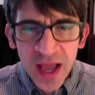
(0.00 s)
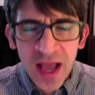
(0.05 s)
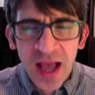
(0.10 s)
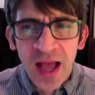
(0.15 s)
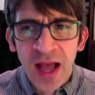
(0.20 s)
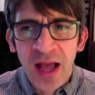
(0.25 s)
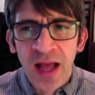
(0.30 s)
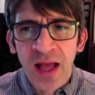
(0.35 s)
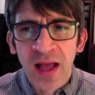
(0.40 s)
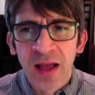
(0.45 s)

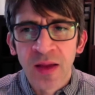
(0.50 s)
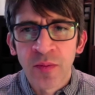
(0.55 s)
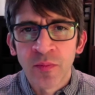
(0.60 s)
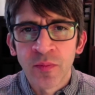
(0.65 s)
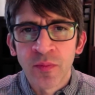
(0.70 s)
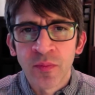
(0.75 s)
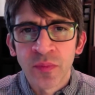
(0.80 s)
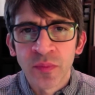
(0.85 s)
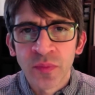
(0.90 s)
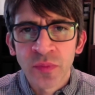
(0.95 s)

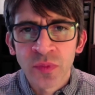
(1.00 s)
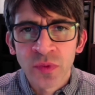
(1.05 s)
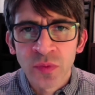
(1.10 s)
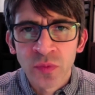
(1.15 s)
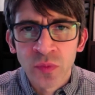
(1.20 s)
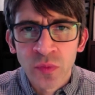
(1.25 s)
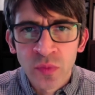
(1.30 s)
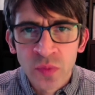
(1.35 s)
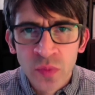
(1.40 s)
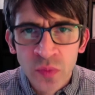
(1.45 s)
on
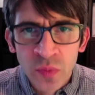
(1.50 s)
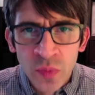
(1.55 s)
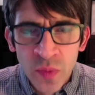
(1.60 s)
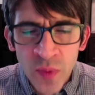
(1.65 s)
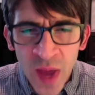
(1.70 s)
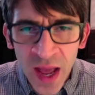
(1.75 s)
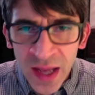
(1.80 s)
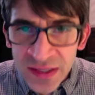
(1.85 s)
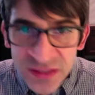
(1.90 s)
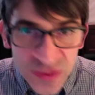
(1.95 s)

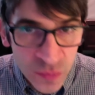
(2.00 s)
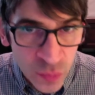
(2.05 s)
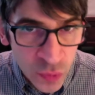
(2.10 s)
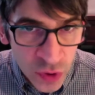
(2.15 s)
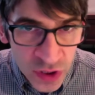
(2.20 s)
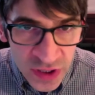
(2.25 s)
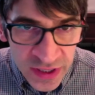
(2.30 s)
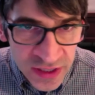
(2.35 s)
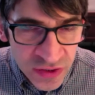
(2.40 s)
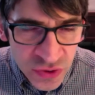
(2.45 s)
some
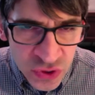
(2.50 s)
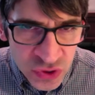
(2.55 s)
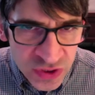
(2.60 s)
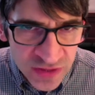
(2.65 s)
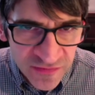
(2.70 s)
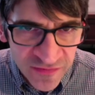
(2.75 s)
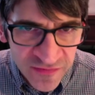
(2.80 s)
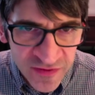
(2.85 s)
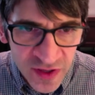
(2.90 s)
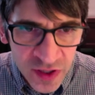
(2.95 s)
really
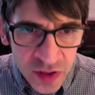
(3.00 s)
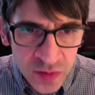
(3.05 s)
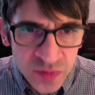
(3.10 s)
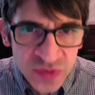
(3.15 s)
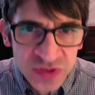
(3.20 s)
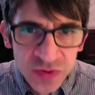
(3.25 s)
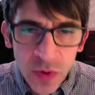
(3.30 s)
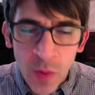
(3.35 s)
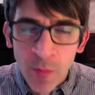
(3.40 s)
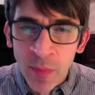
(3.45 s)
interesting films.